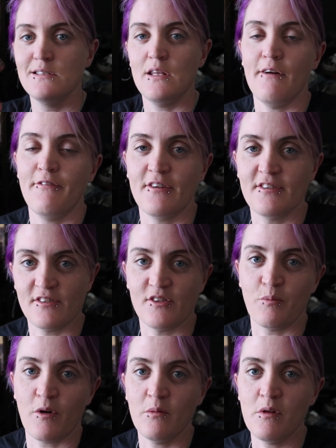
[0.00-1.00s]
that fixes
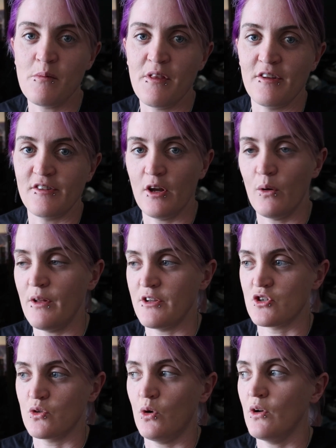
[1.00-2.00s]
the problem and there's no other
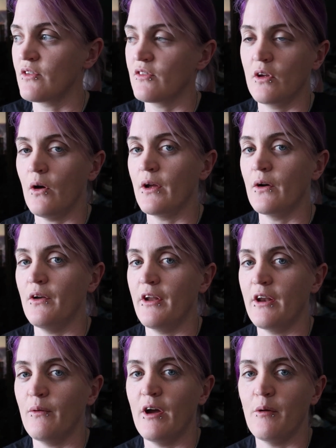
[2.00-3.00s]
shorts going on
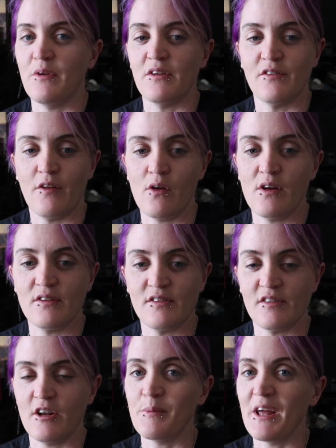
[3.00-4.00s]
anywhere, because if there is,
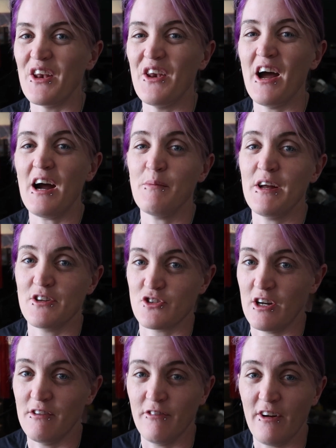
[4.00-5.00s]
it's going to be a nightmare to
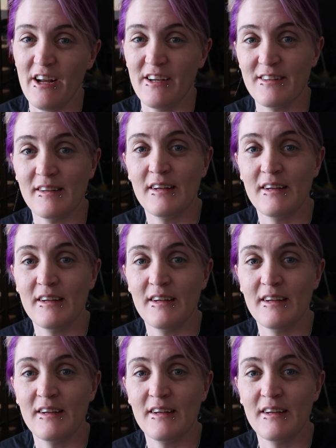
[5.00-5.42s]
try and find.